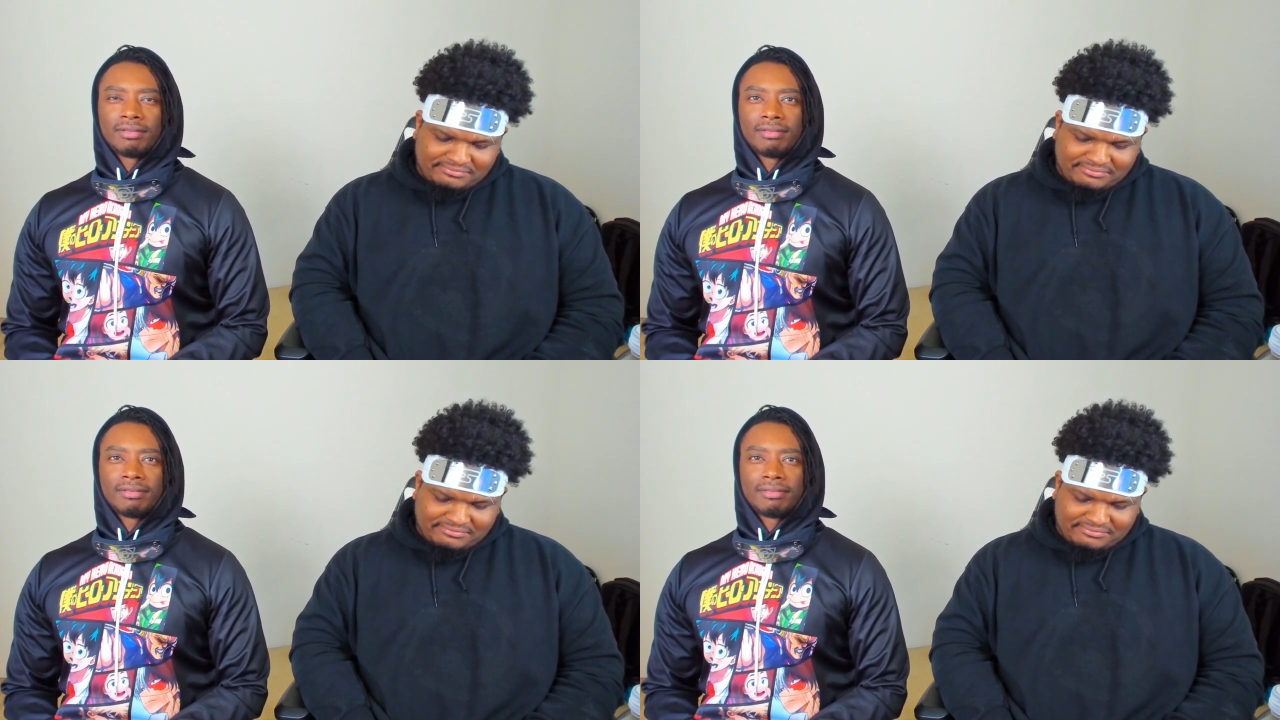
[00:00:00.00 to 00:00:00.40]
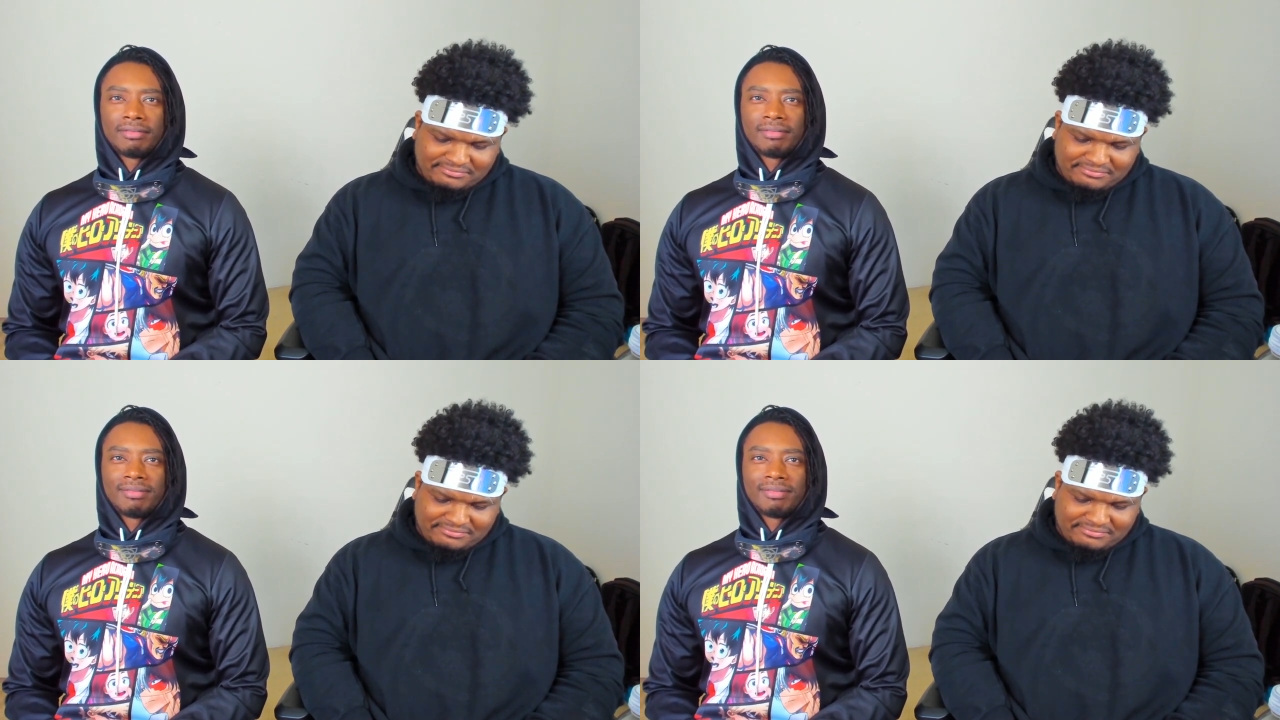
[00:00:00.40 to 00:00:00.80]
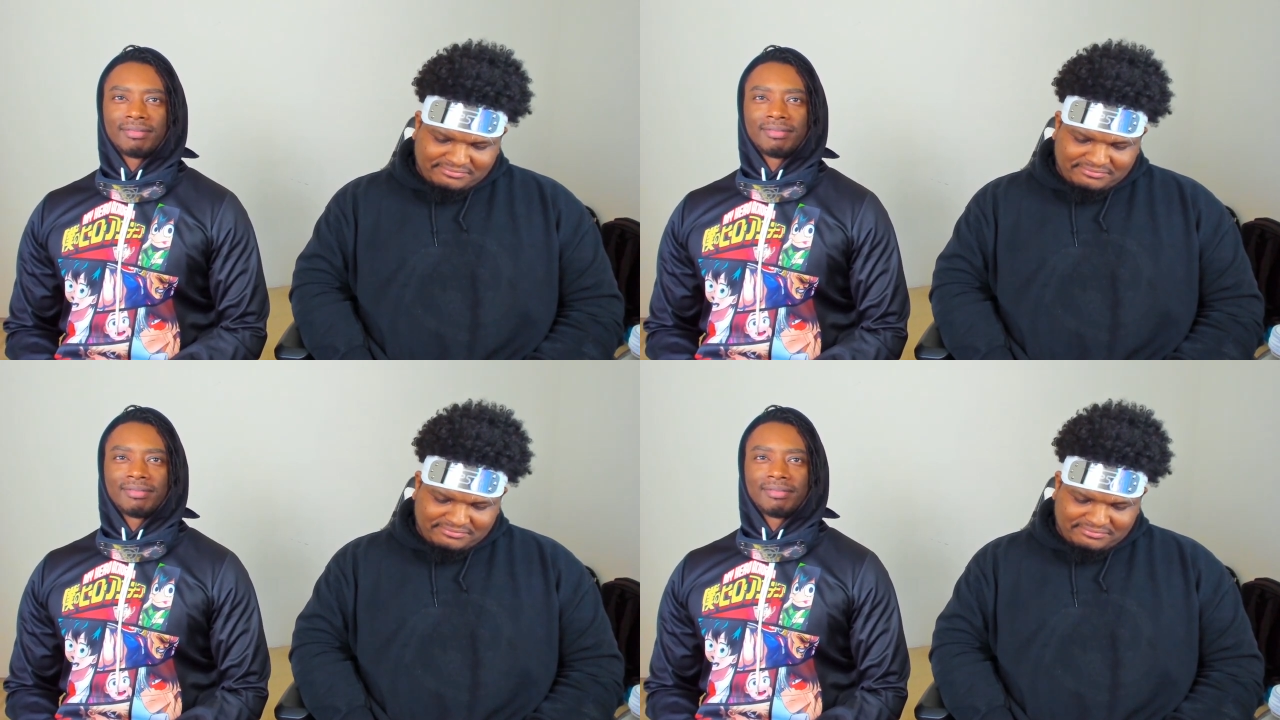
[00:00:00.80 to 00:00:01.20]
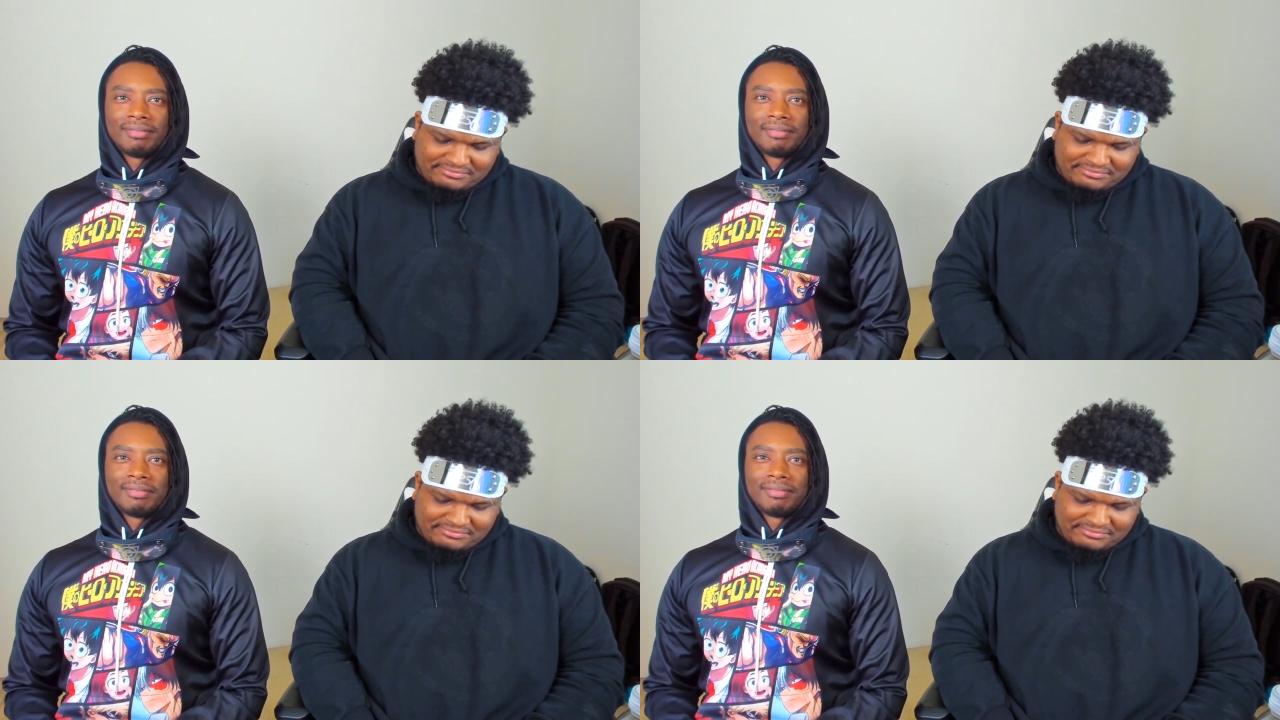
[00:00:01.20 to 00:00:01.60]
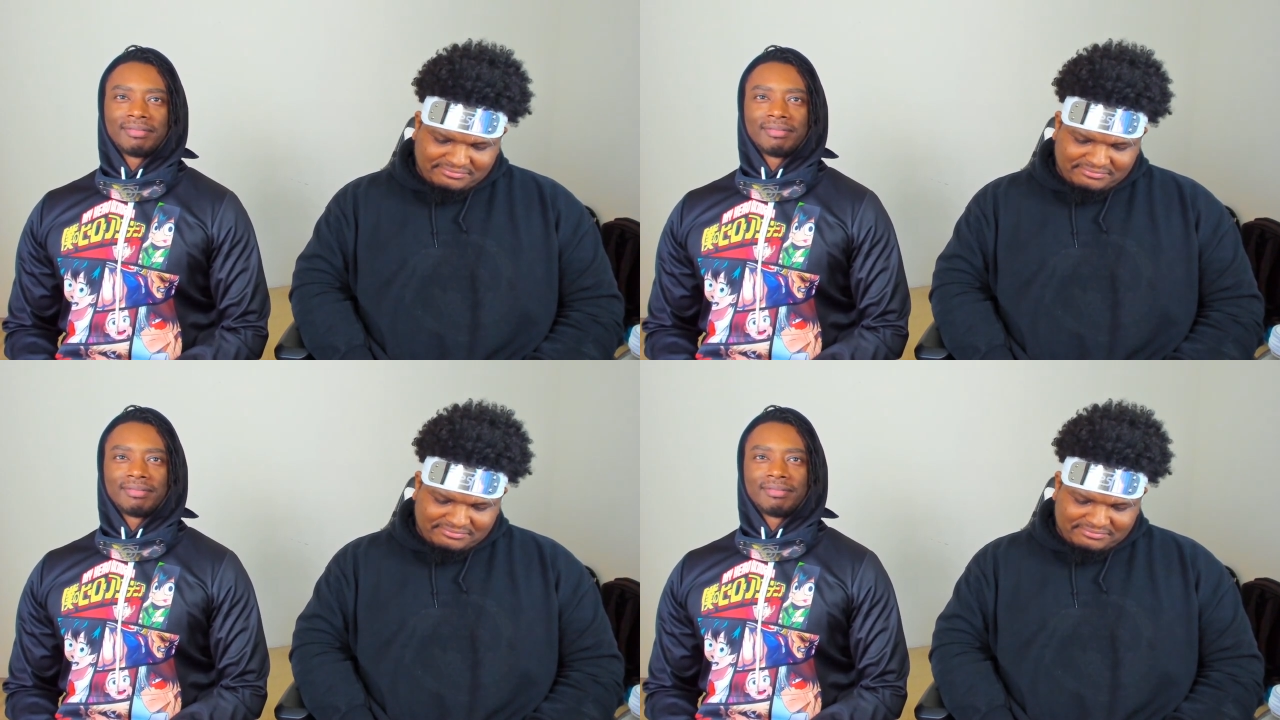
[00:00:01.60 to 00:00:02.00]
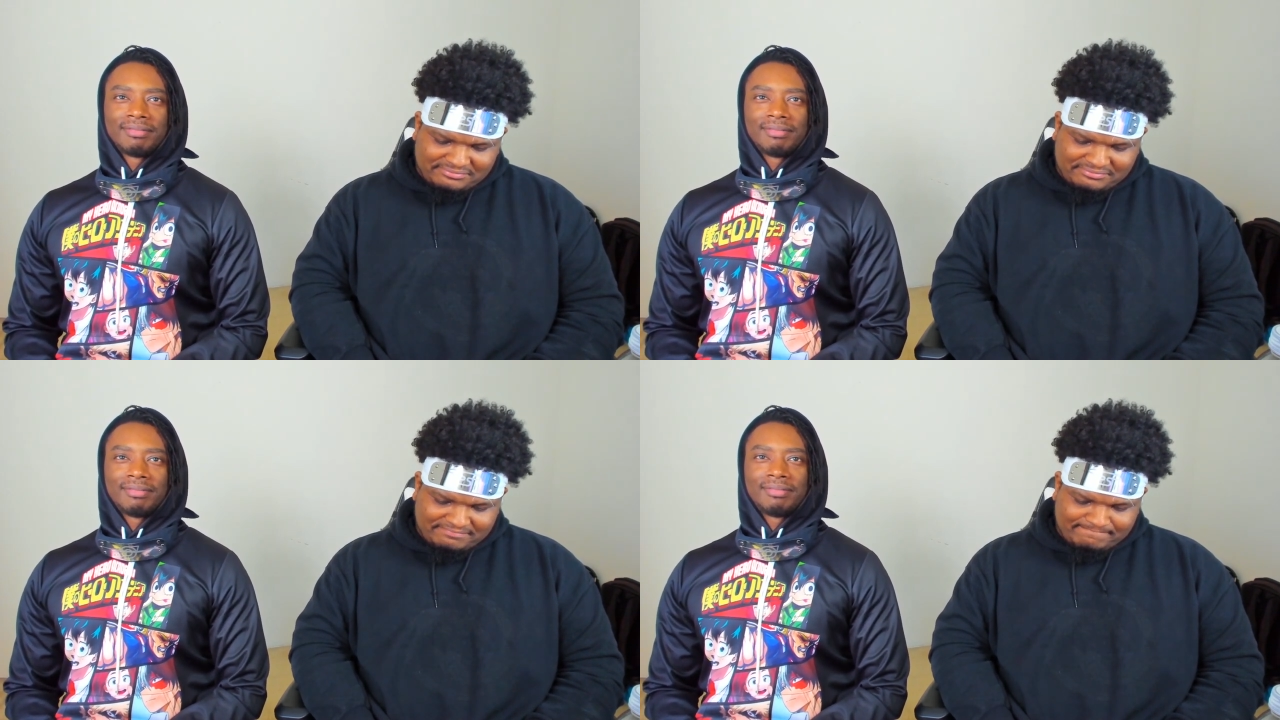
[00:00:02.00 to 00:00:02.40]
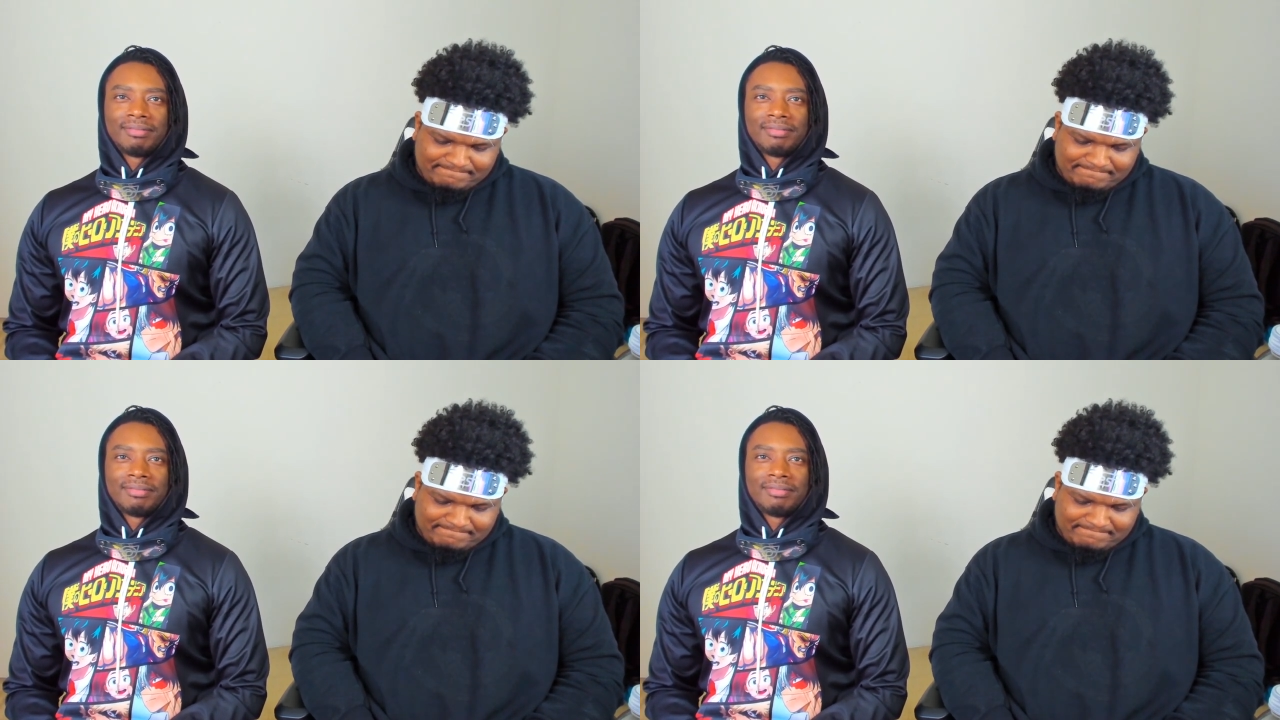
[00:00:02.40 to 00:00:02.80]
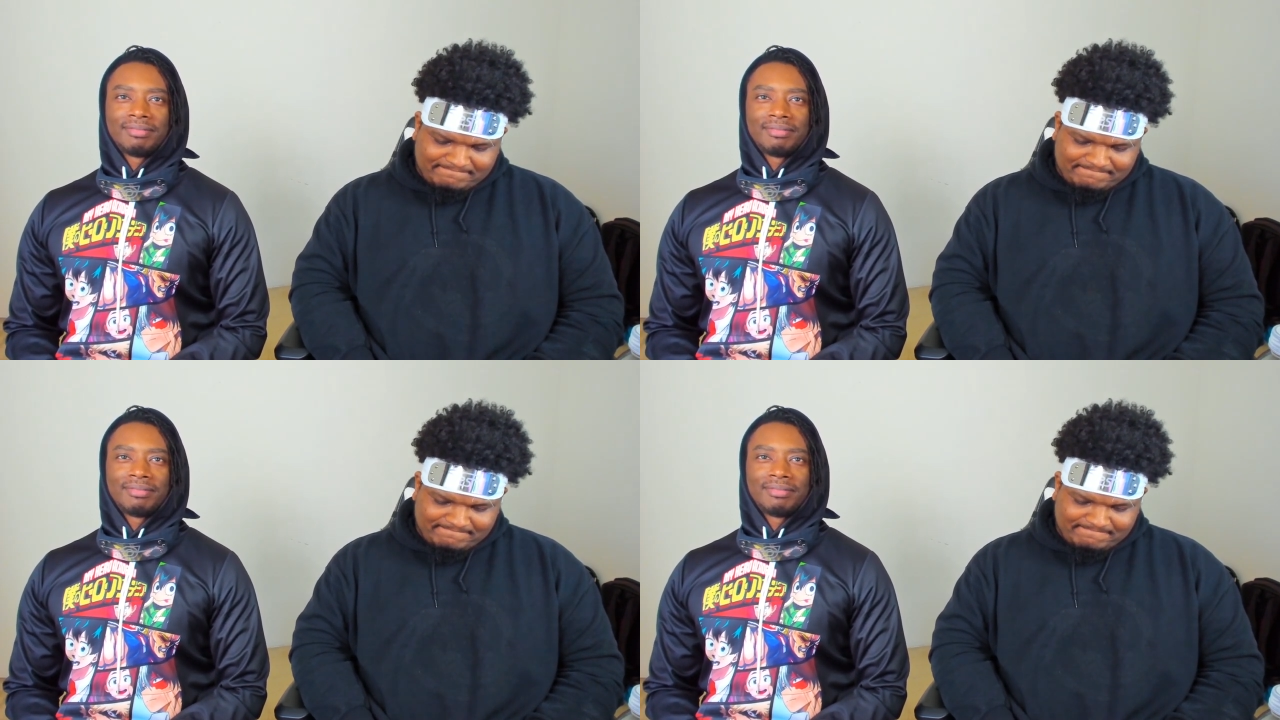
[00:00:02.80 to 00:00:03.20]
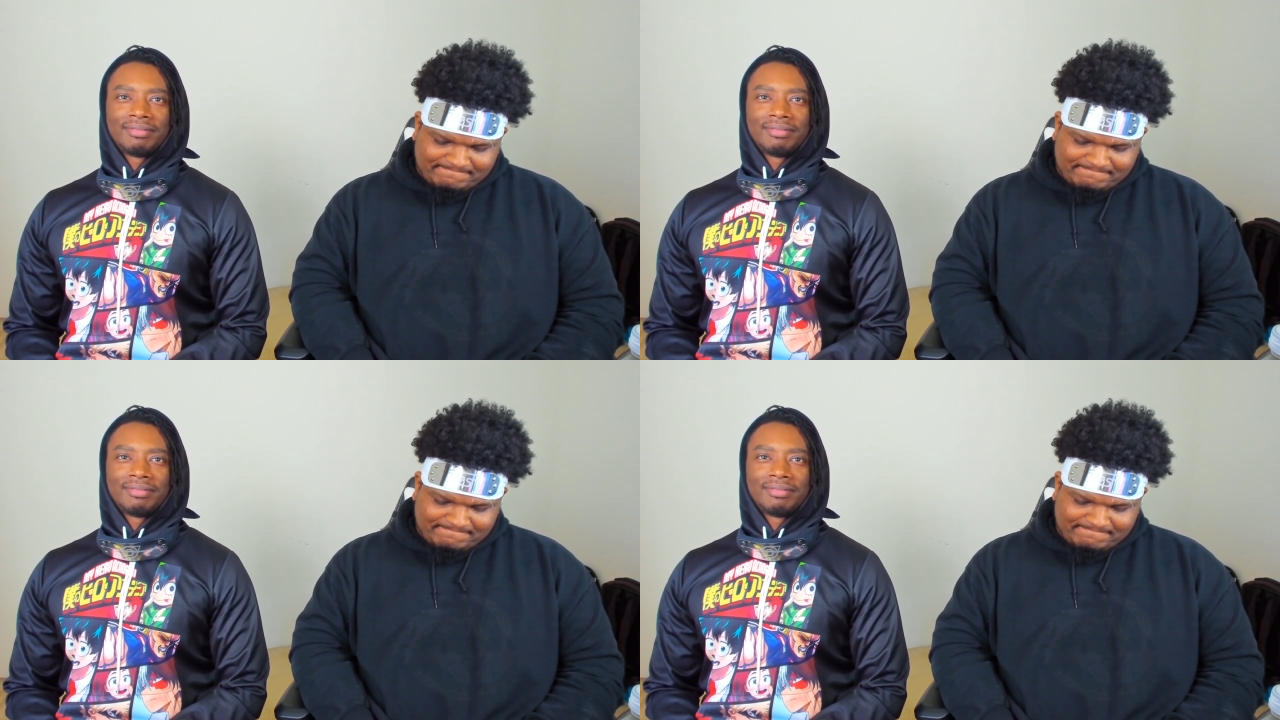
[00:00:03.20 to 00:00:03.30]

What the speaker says: No one is speaking in this clip.